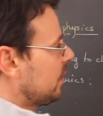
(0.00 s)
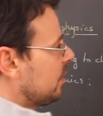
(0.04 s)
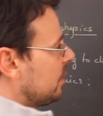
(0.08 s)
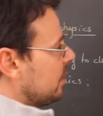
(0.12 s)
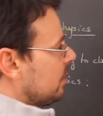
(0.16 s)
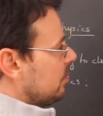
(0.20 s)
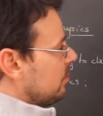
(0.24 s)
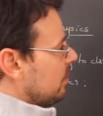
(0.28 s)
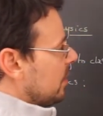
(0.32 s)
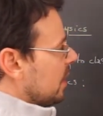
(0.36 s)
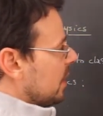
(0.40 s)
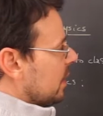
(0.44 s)

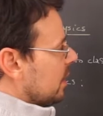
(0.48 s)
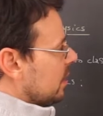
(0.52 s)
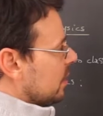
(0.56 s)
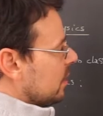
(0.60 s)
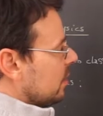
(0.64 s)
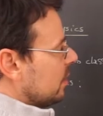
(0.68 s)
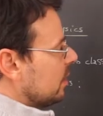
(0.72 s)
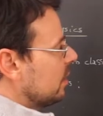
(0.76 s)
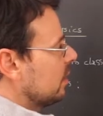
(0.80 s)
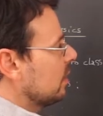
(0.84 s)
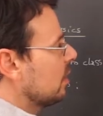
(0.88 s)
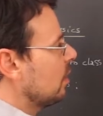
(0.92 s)
and making a
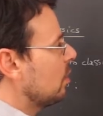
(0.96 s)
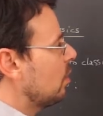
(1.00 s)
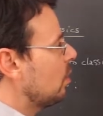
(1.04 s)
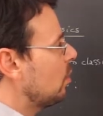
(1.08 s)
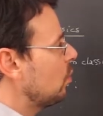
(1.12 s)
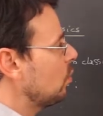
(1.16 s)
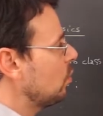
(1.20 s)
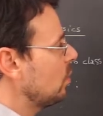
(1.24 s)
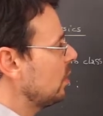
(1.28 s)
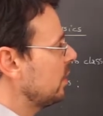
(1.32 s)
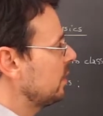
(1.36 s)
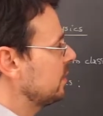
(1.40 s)
little
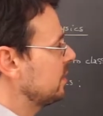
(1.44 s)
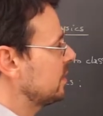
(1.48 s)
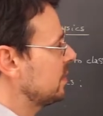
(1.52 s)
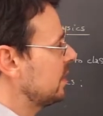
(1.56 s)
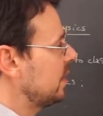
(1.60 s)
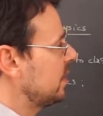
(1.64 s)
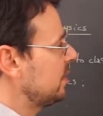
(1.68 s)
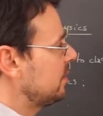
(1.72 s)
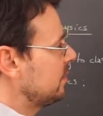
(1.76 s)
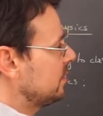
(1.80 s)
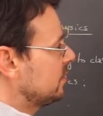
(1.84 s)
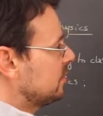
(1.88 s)
hole
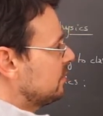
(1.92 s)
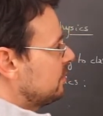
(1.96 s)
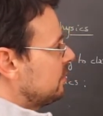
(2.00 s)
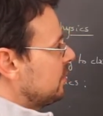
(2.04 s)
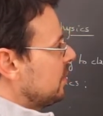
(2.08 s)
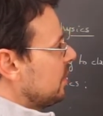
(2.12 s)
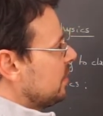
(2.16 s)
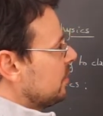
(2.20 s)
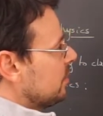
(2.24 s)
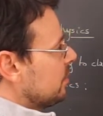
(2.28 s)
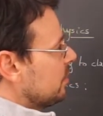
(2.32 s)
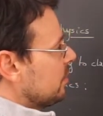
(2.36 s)
inside the
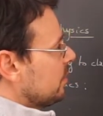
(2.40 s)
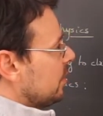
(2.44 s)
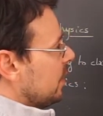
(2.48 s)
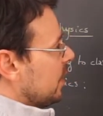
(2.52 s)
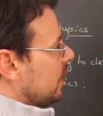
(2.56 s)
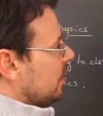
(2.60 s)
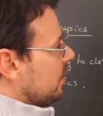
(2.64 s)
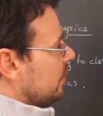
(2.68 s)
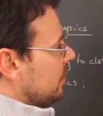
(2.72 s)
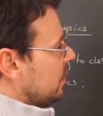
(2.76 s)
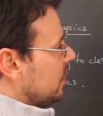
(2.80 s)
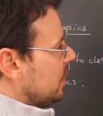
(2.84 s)
sphere,
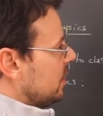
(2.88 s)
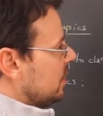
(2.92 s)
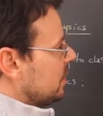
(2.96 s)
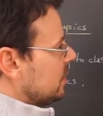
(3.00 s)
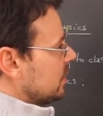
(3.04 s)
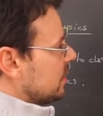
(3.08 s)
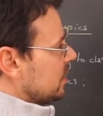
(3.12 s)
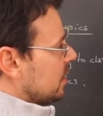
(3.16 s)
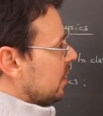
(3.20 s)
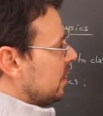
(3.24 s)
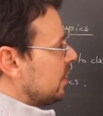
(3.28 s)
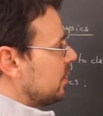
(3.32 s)
and the
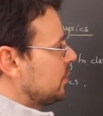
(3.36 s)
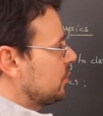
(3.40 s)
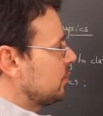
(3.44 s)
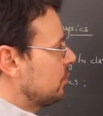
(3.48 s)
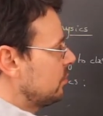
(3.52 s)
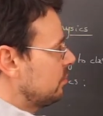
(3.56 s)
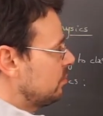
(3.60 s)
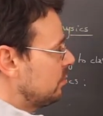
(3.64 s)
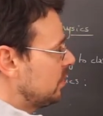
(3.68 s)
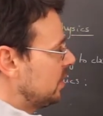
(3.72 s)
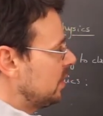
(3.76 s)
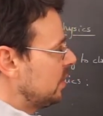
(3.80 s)
inside
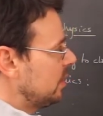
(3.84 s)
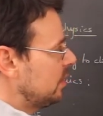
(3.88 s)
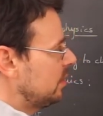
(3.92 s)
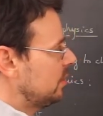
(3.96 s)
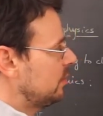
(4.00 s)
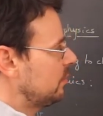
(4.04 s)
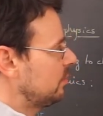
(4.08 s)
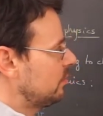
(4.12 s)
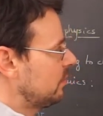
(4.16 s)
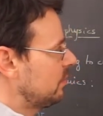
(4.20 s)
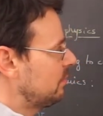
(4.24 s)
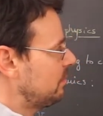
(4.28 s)
should be
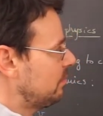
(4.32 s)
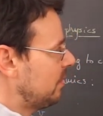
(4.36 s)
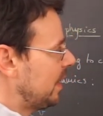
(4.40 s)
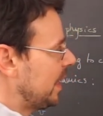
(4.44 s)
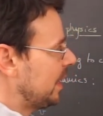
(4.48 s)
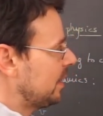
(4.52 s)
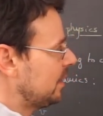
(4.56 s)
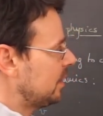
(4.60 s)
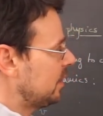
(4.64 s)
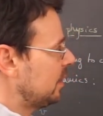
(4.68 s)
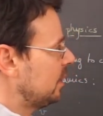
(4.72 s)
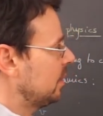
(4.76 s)

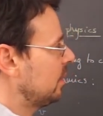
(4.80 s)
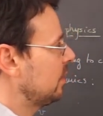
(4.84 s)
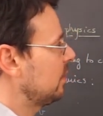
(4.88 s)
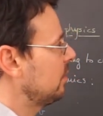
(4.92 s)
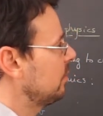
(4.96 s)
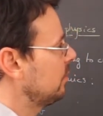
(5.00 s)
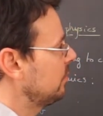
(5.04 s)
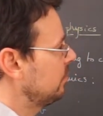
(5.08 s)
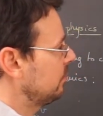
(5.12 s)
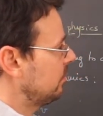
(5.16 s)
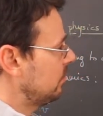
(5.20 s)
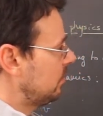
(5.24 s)
reflecting,
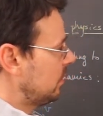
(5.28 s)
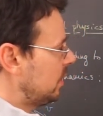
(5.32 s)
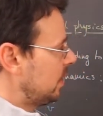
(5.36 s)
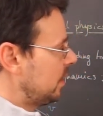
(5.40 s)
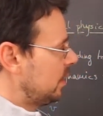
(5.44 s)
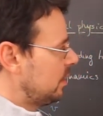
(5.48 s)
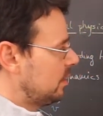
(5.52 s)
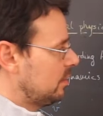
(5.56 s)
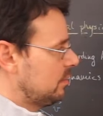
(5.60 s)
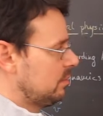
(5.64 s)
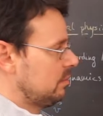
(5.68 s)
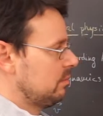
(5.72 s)

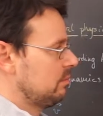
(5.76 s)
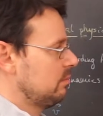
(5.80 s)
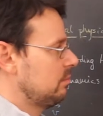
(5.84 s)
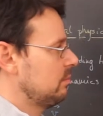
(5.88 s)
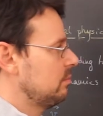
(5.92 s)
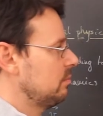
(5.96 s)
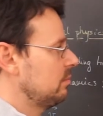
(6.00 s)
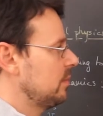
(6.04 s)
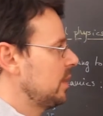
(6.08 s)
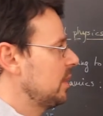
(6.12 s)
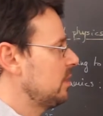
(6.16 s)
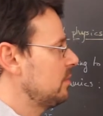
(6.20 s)
like
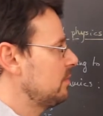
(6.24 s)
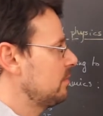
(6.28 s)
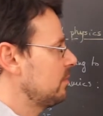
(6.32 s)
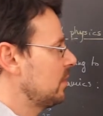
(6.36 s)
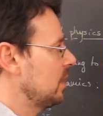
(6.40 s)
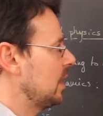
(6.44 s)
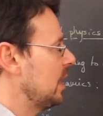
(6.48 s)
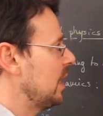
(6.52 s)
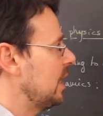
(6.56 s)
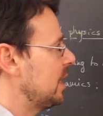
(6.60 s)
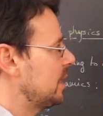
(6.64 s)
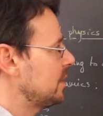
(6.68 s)
made of
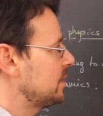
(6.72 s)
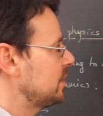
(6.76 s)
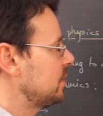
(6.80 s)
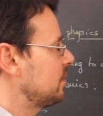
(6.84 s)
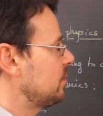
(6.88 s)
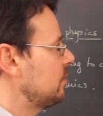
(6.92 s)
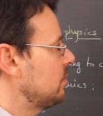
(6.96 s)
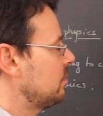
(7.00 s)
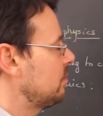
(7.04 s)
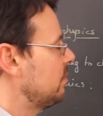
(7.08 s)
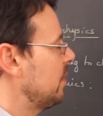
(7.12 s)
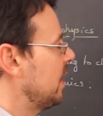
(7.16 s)
glass
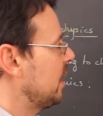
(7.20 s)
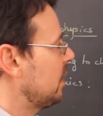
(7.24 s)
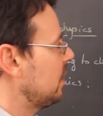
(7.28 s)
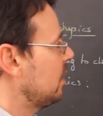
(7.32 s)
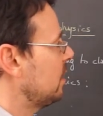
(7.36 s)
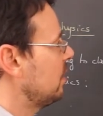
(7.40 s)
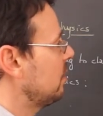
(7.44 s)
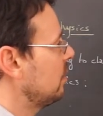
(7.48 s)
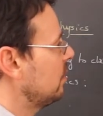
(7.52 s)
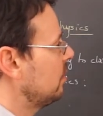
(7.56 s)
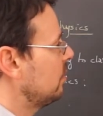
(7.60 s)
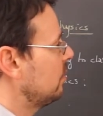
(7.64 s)
or
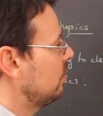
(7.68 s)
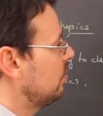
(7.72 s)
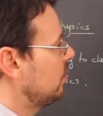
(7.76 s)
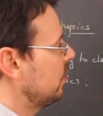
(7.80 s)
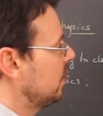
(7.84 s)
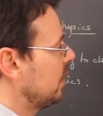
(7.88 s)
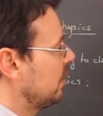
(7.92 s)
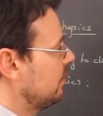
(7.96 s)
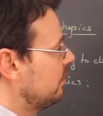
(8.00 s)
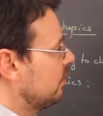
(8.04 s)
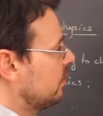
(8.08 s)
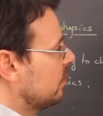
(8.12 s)
metal or
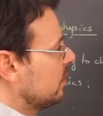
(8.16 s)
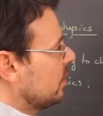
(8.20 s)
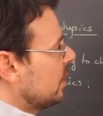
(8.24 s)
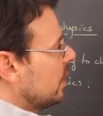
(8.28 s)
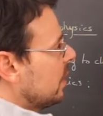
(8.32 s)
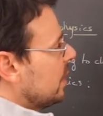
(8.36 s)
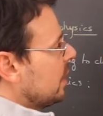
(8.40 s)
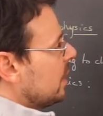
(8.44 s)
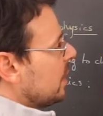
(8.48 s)
whatever,